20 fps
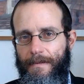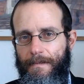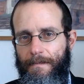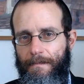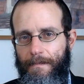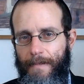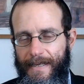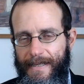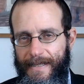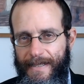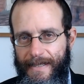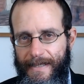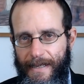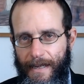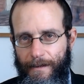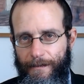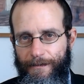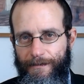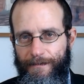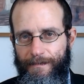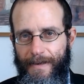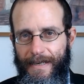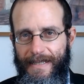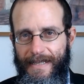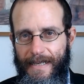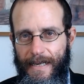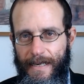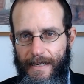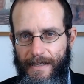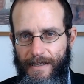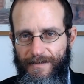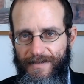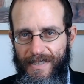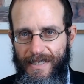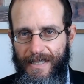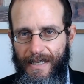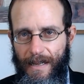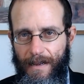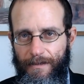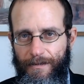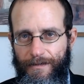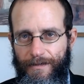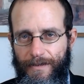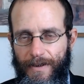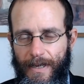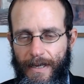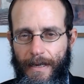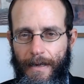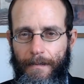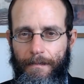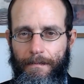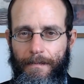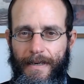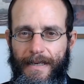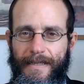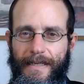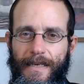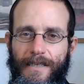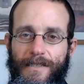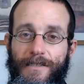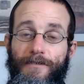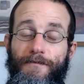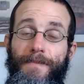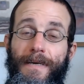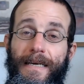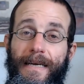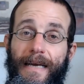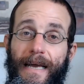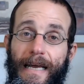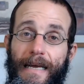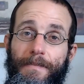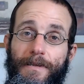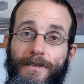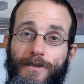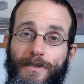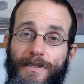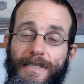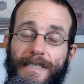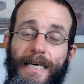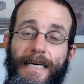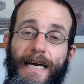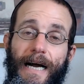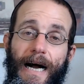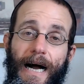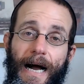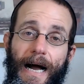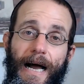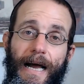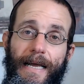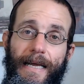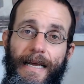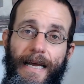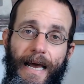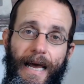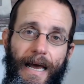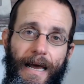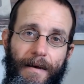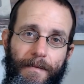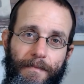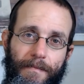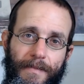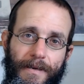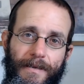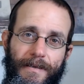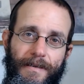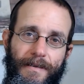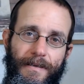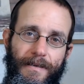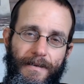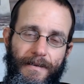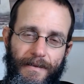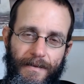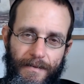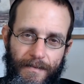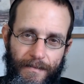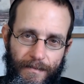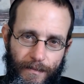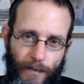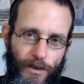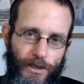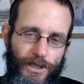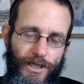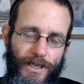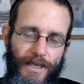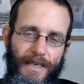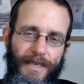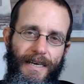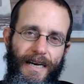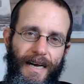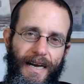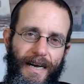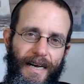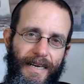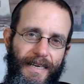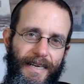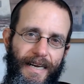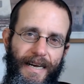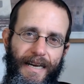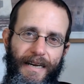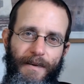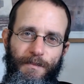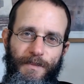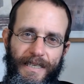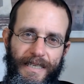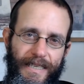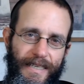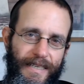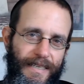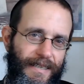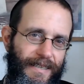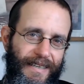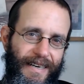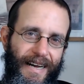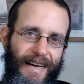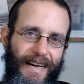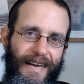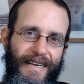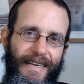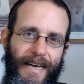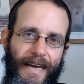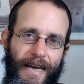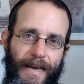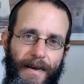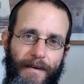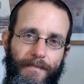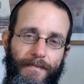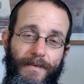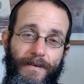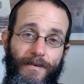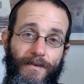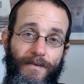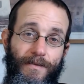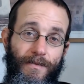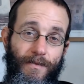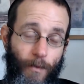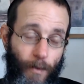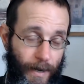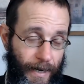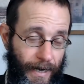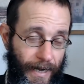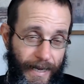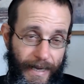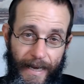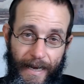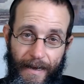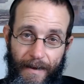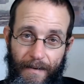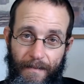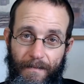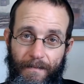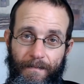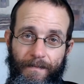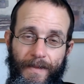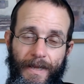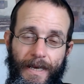Myself, my sense of self, my sense of being able to say, I am Moshe, I am Nir, I am what I am.